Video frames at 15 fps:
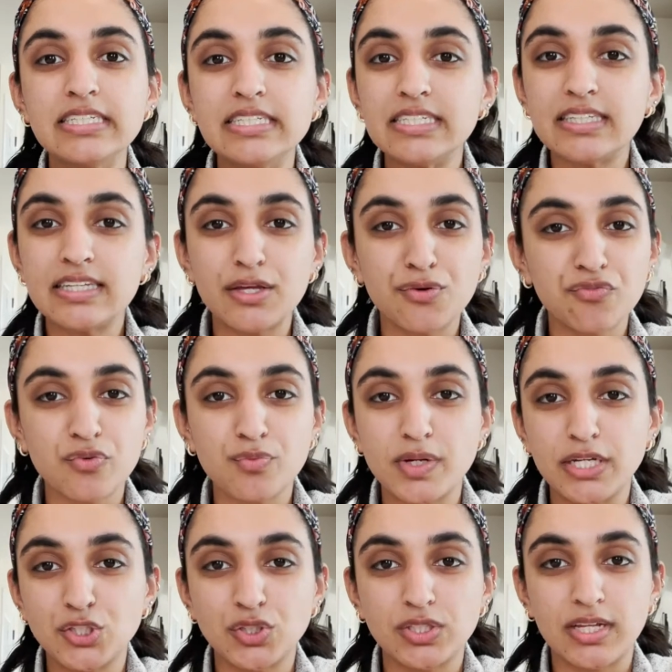to the
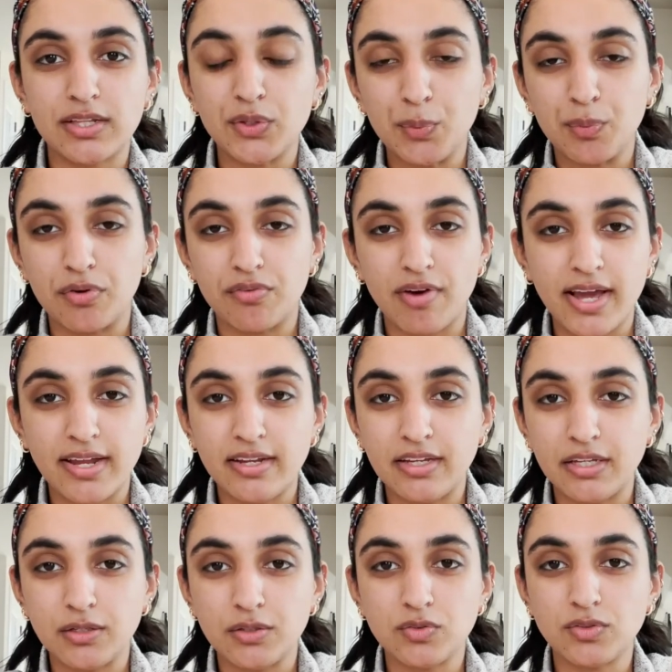information that they're providing
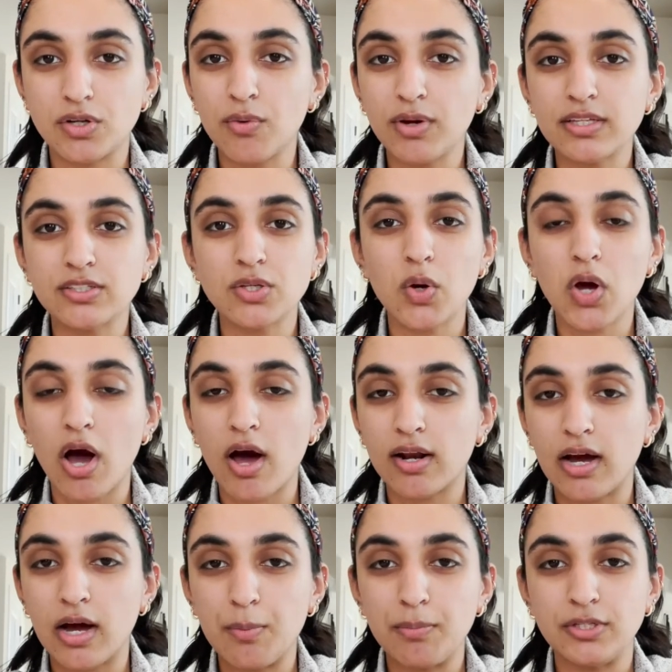you. Don't get so caught
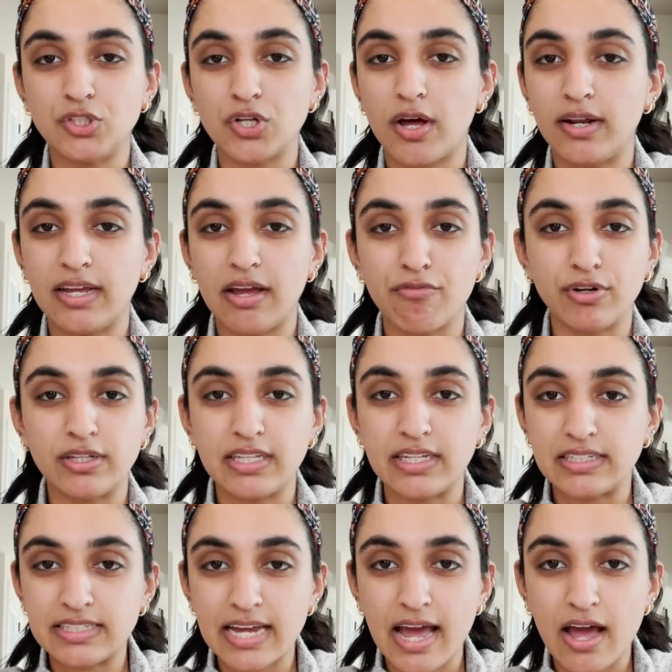up in jotting everything
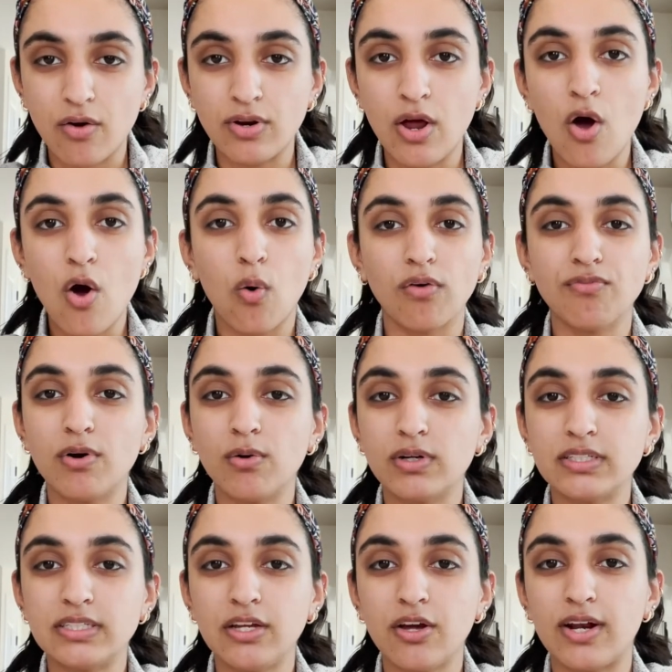down or
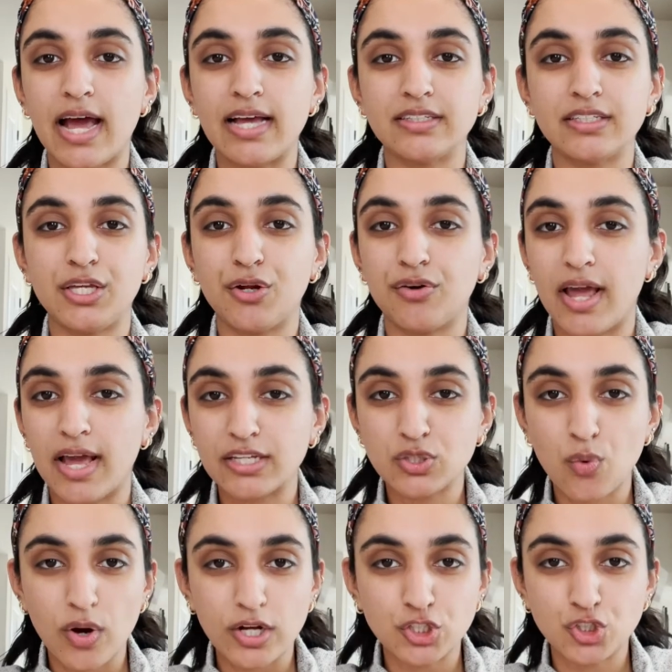focusing on asking your next
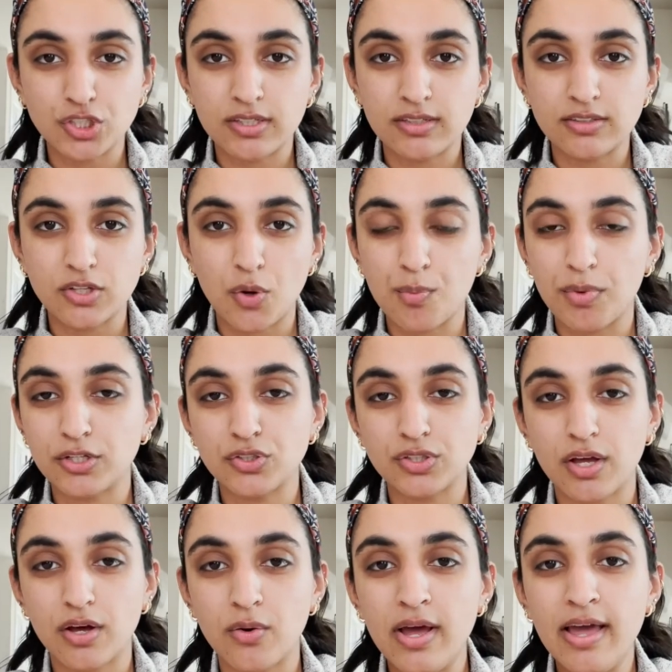question so much
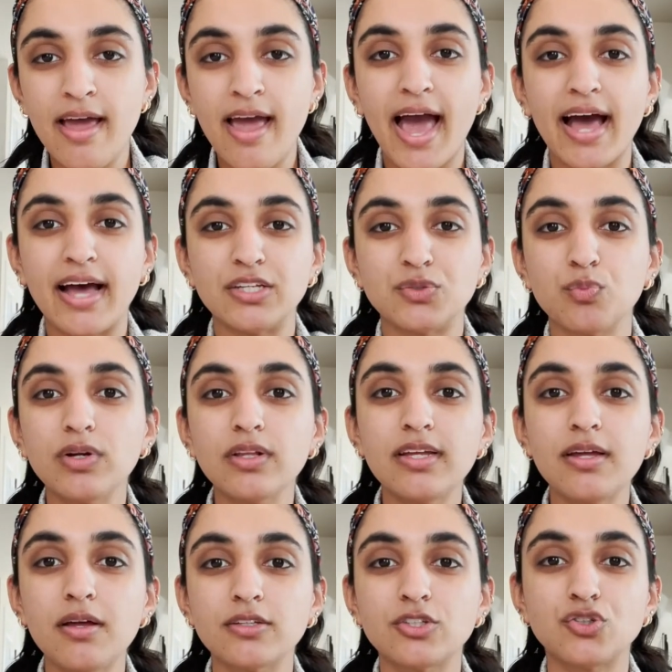so as
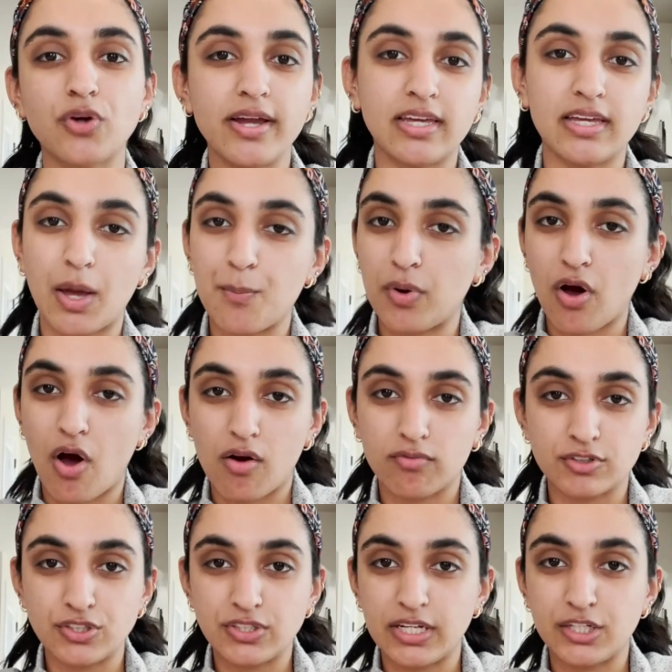really striking up a
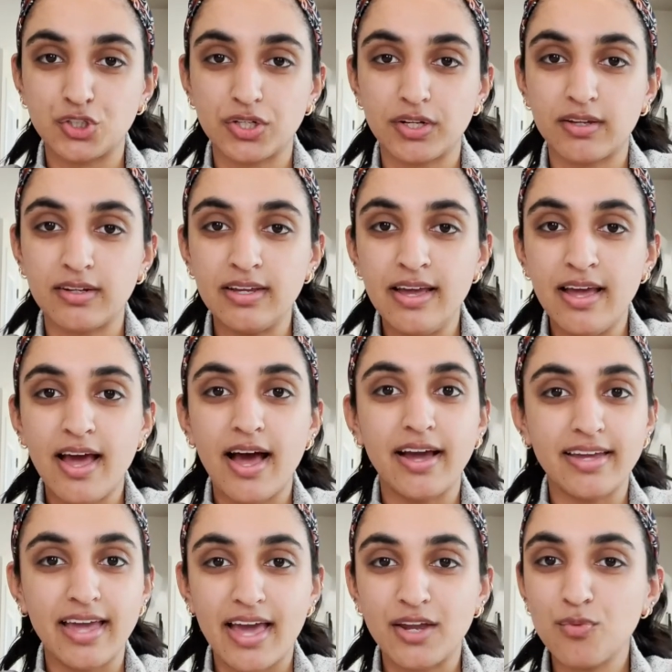conversation.
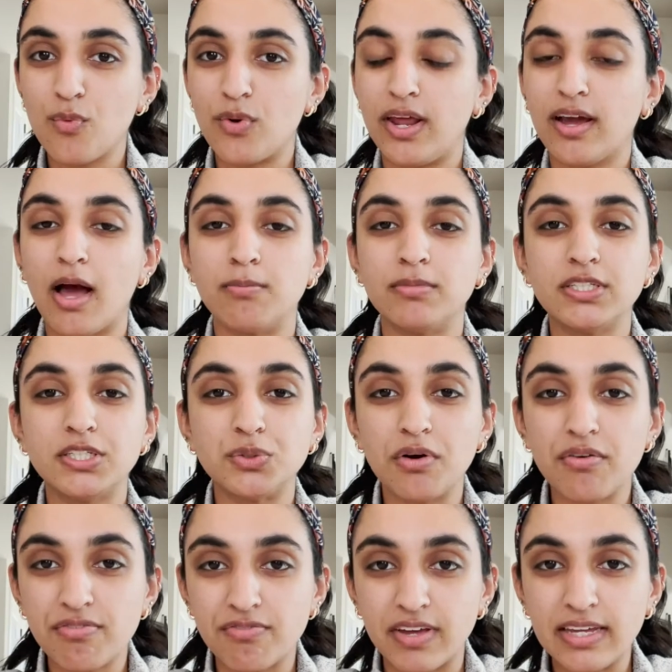Again, when it comes to a
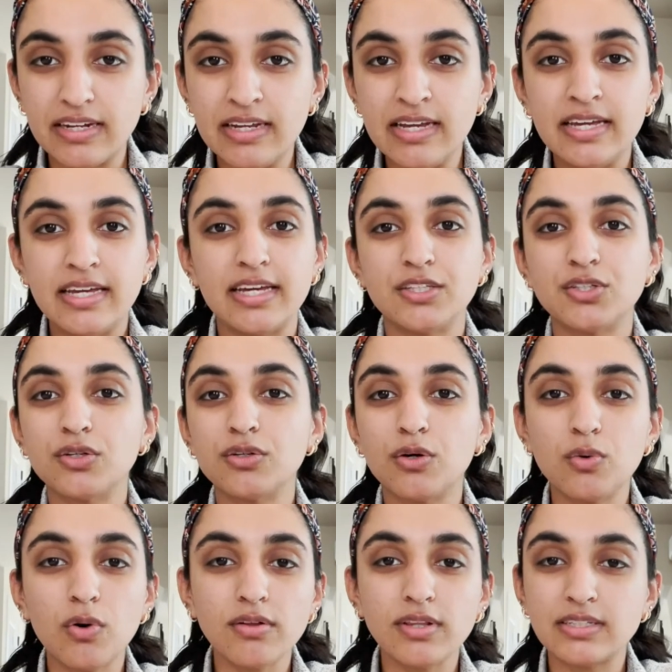fit, it's who
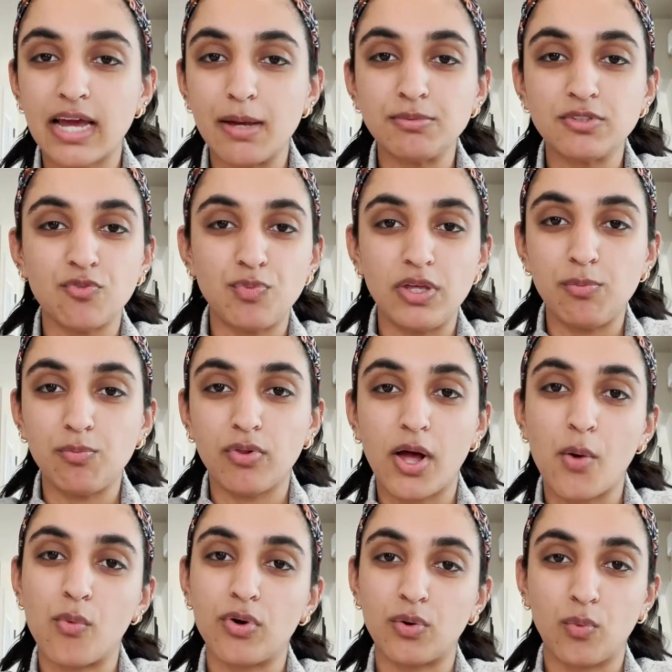are the types of people I
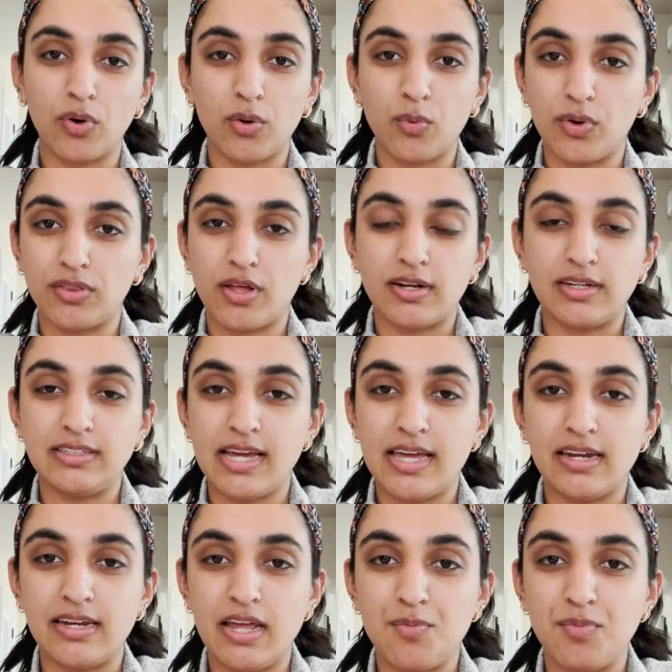want to work with on a
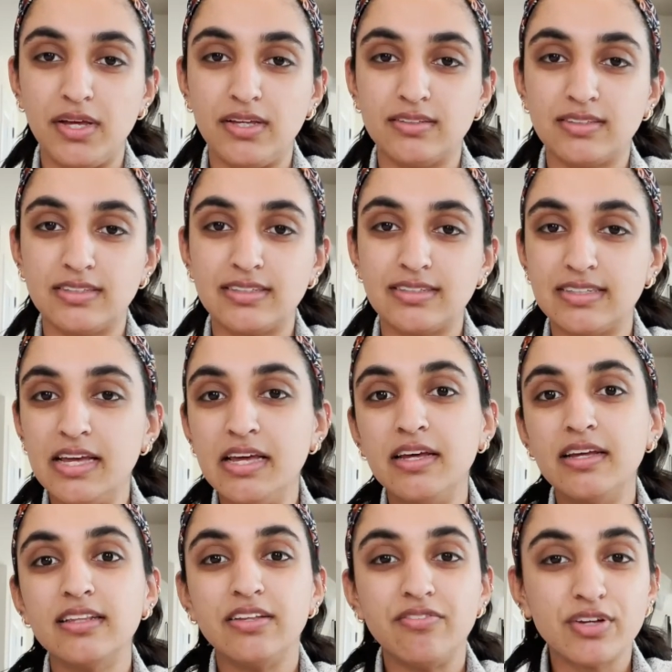day-to-day basis.
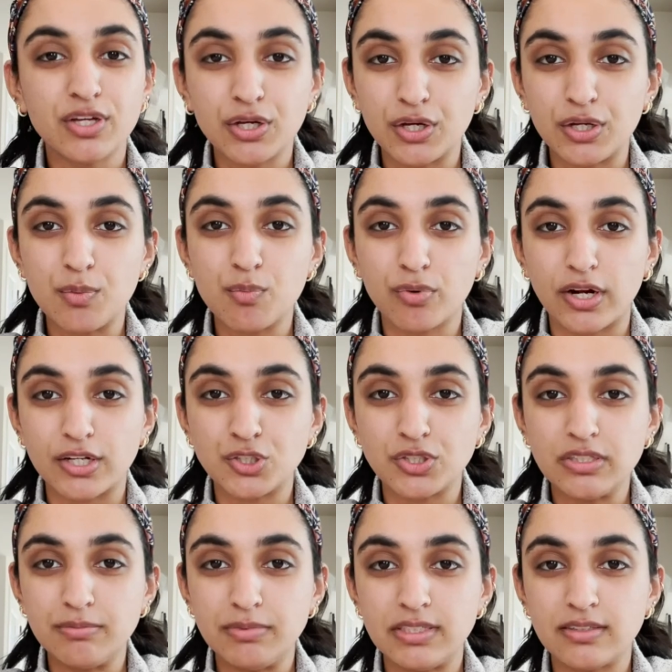Leaving a good
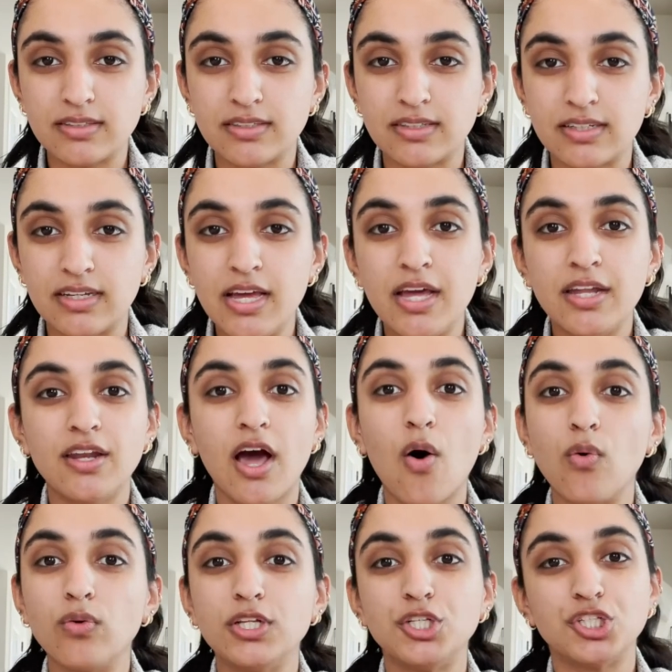impression means to not
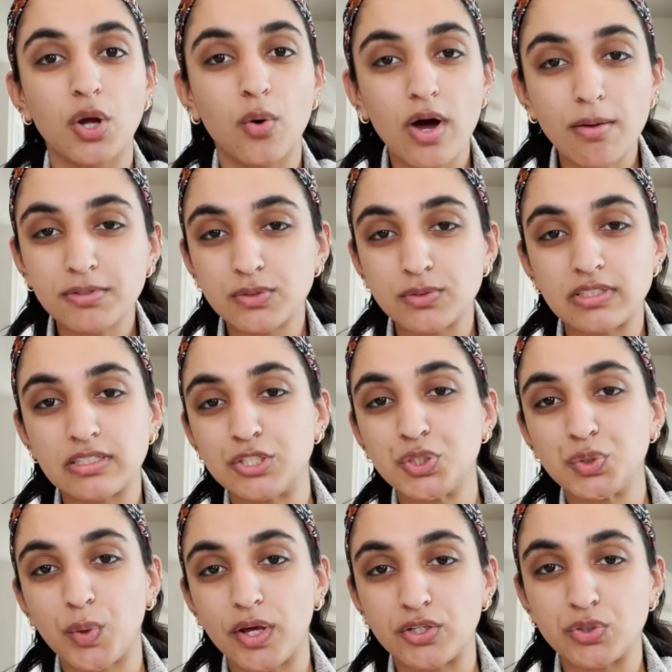only show up to a
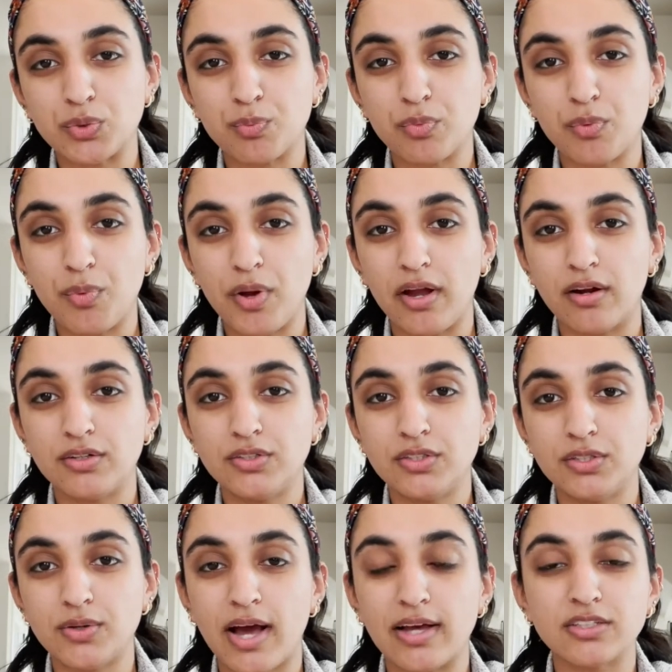situation prepared to
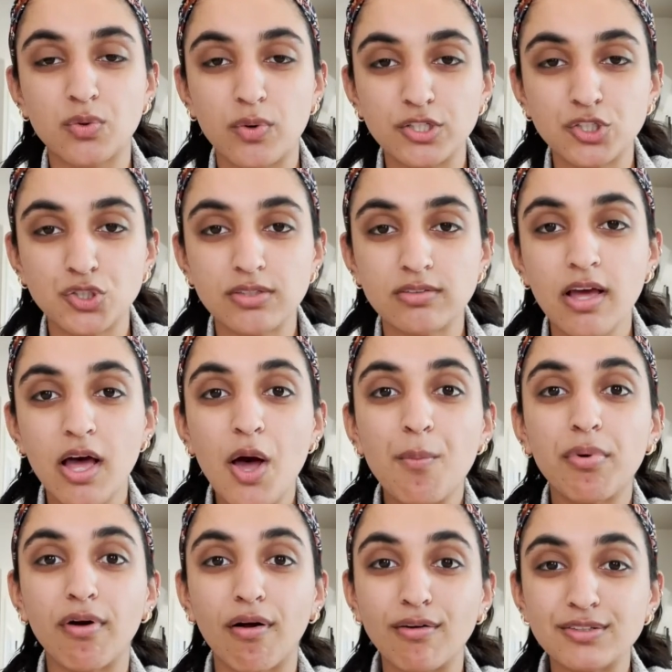ask questions,
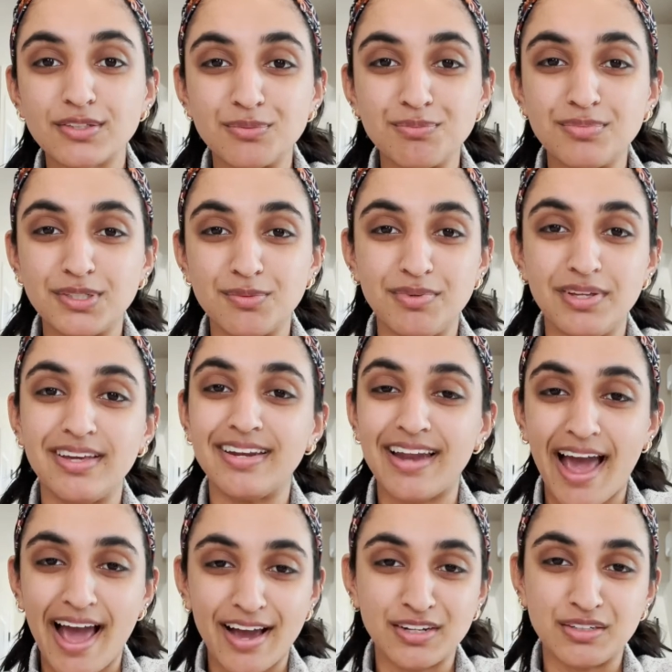but also to be an
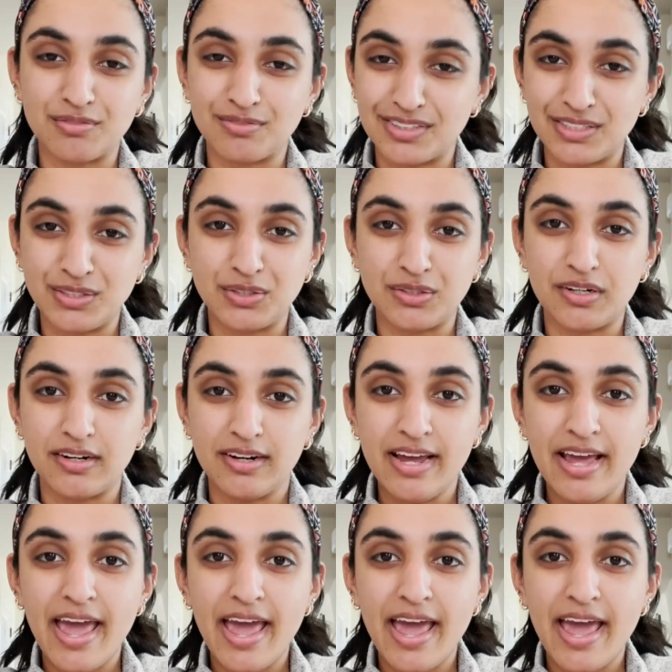active listener.